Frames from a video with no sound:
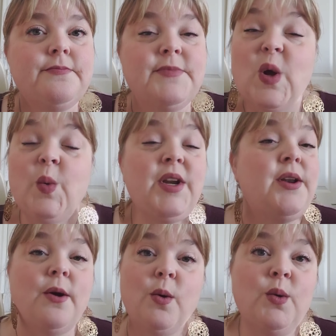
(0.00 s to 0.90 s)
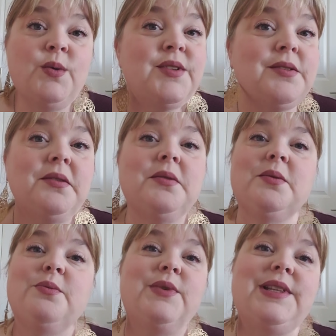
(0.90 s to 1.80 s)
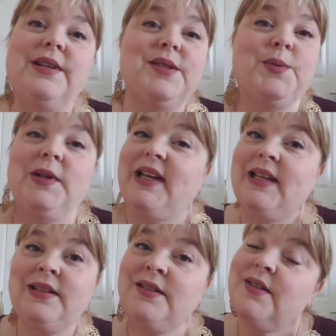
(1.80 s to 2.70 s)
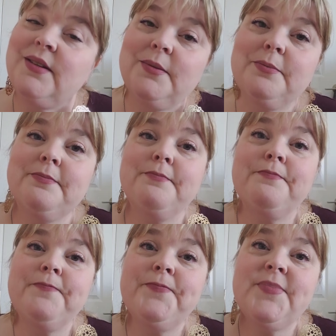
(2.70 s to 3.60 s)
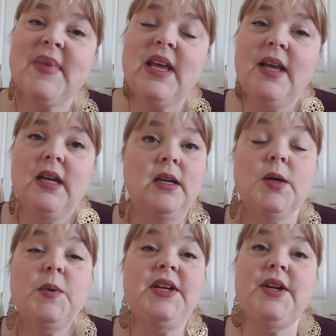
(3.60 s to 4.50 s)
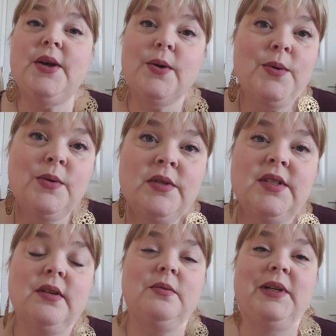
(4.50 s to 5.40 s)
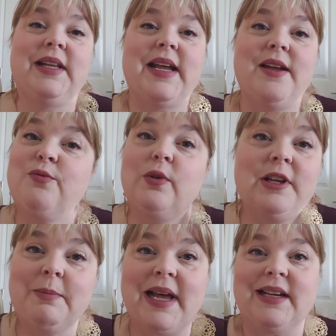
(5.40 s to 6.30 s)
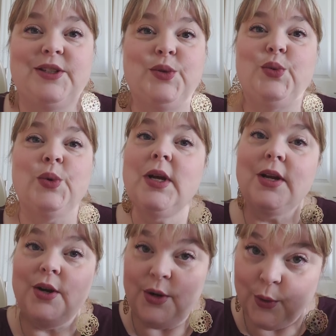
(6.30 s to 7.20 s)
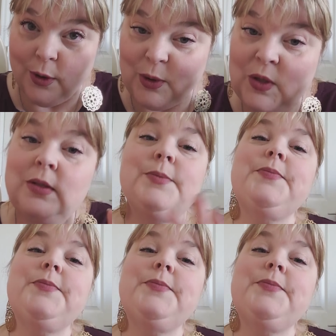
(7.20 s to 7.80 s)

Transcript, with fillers: No one knows when this will end. No one knows when life will get back to normal.